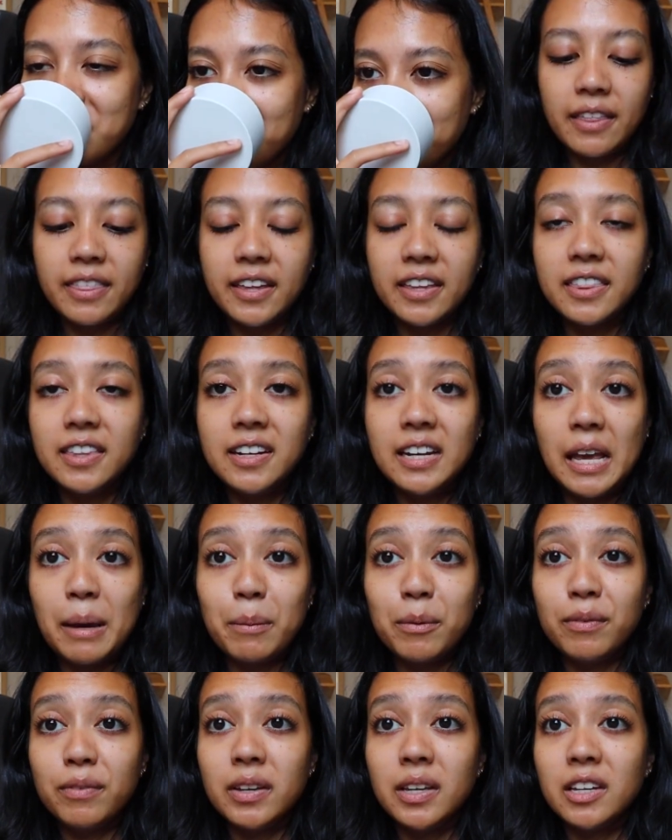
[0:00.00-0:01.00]
I think the
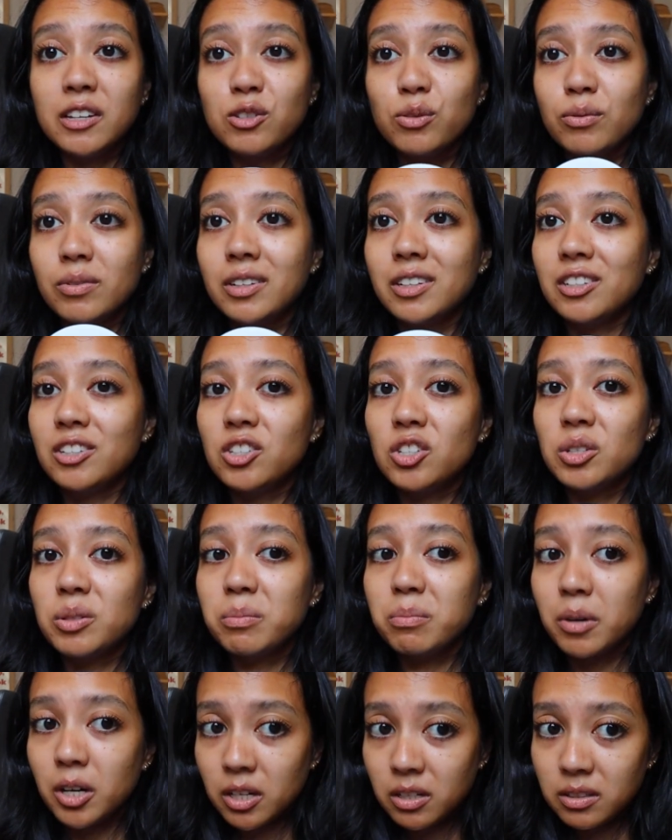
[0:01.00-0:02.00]
name of it is really
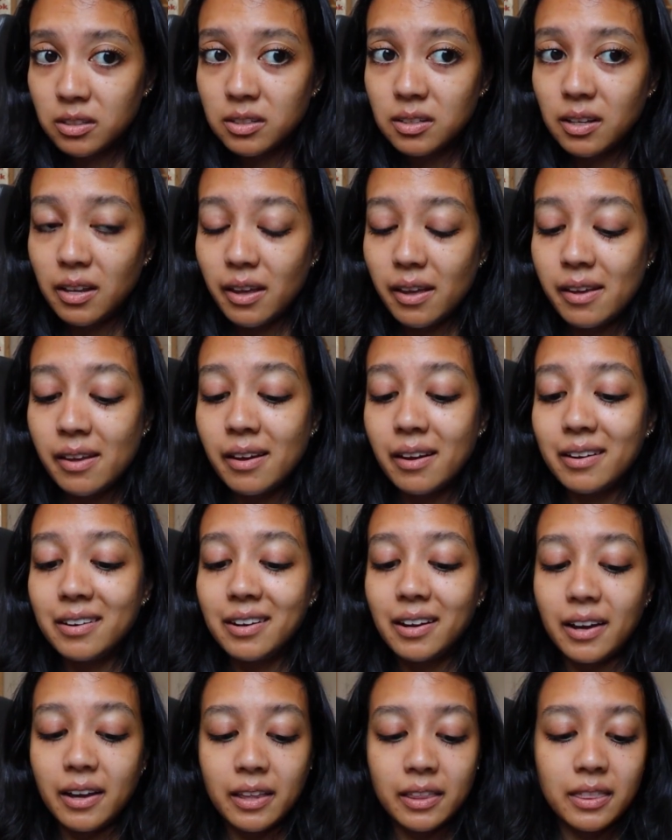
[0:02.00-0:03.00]
smart,
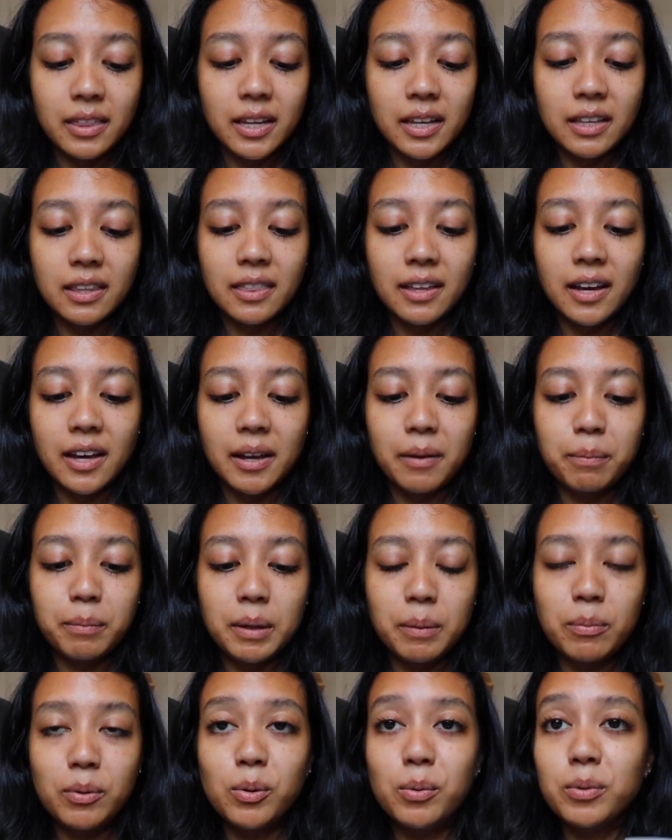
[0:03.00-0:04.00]
and I think that
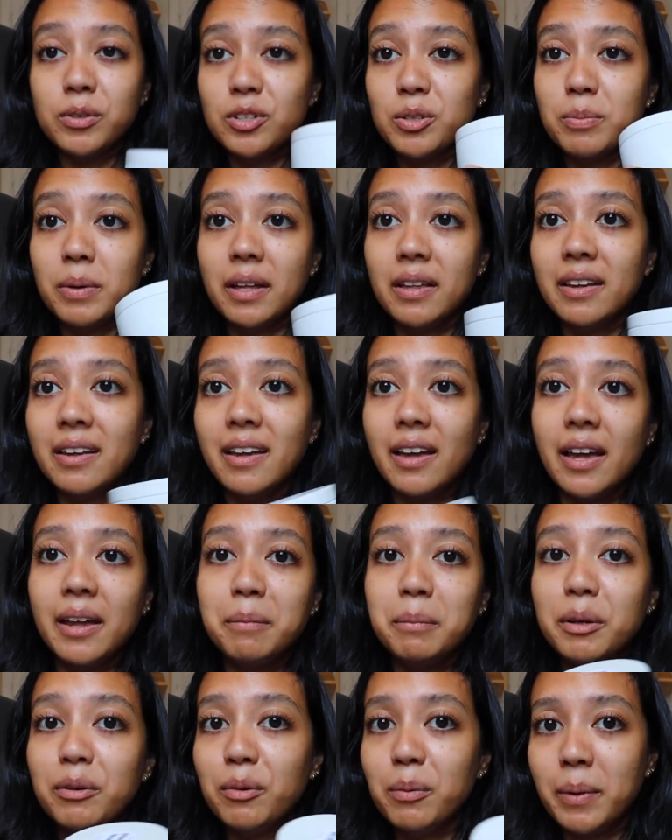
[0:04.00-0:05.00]
people will smell it
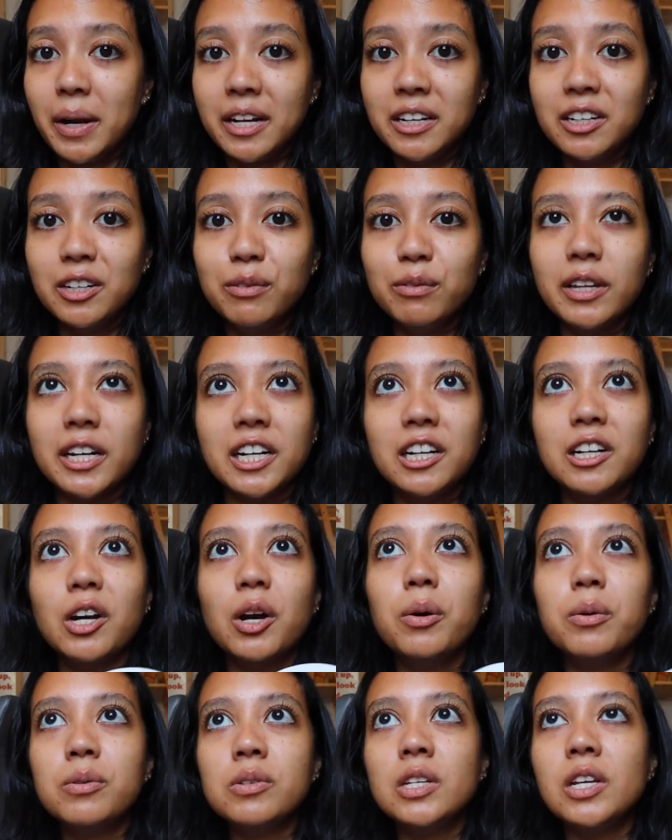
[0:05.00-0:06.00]
and be reminded of like a
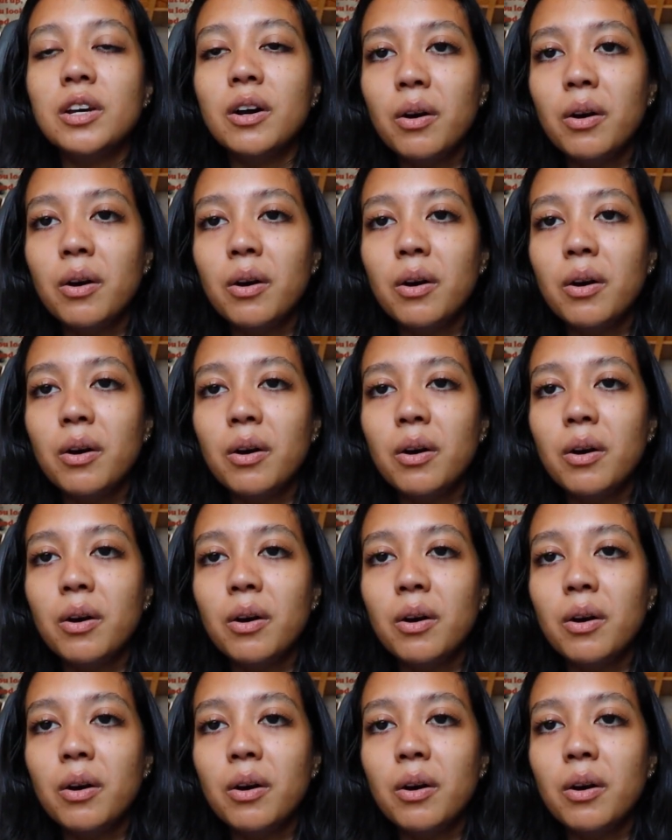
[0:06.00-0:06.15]
cozy